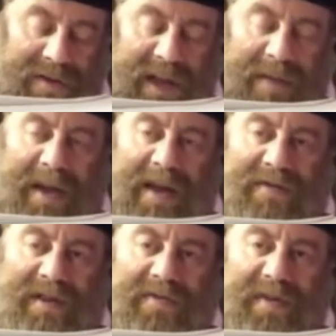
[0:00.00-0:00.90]
today we
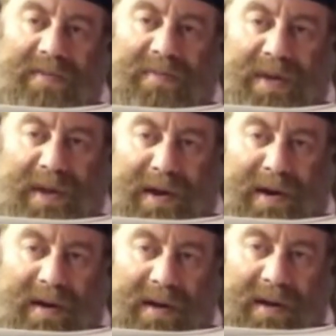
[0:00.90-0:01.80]
have different
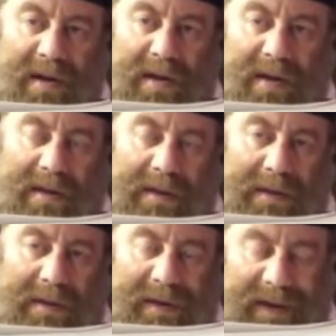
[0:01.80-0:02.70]
beer.
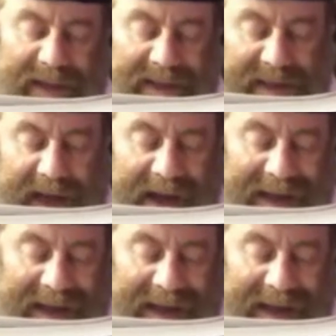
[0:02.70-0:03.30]
So it's